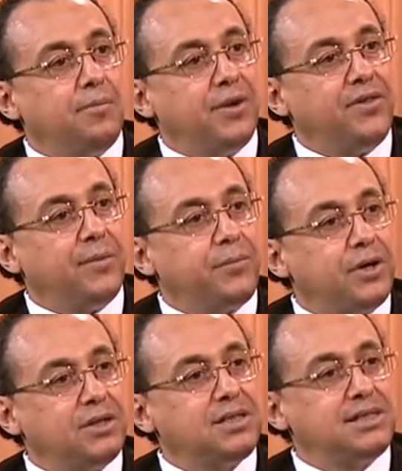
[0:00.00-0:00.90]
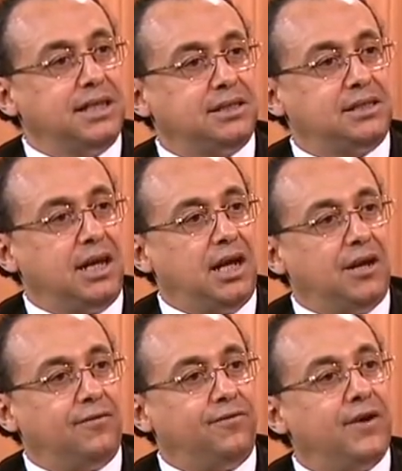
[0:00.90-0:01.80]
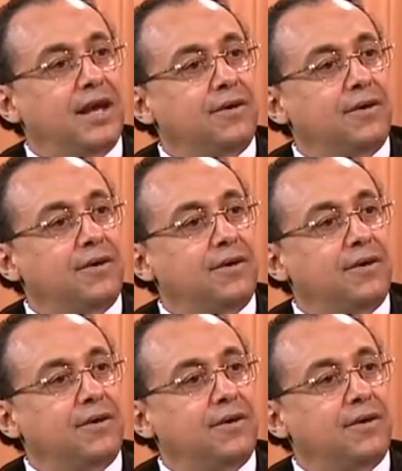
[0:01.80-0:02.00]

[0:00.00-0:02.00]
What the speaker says: but the process itself,